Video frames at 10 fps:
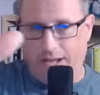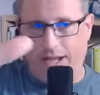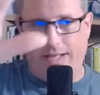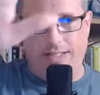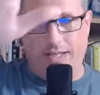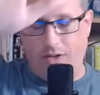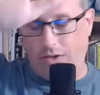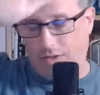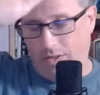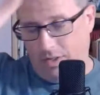until
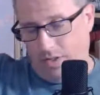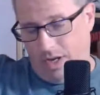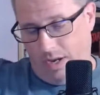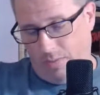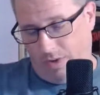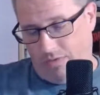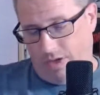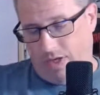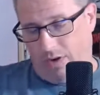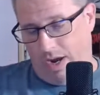we
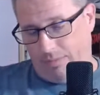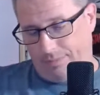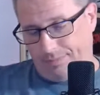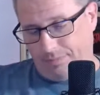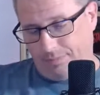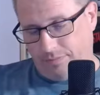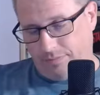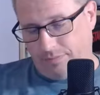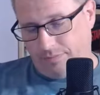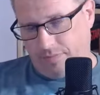figure out
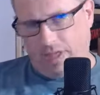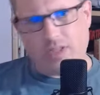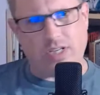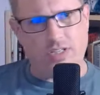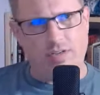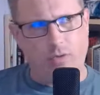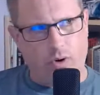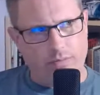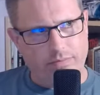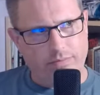64.
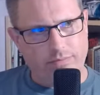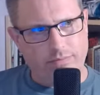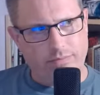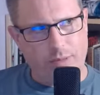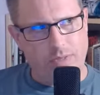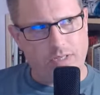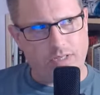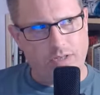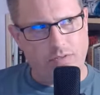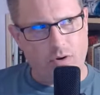Maybe
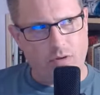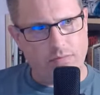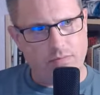64,